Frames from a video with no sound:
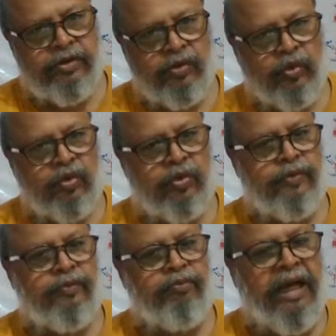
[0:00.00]
Rook.
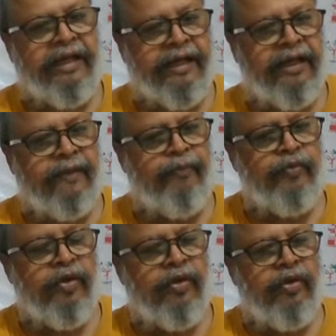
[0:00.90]
Back rank.
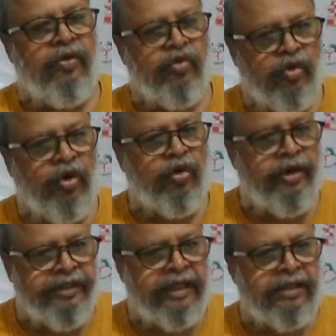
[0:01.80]
So, you have to
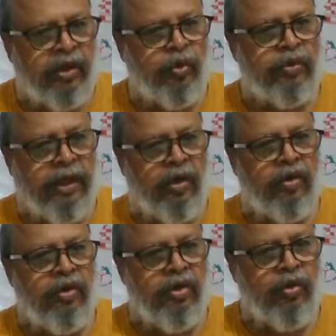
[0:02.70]
return the rook now.
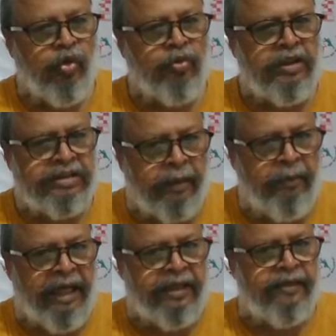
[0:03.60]
Rook must come
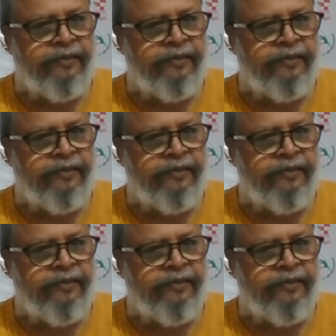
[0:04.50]
back.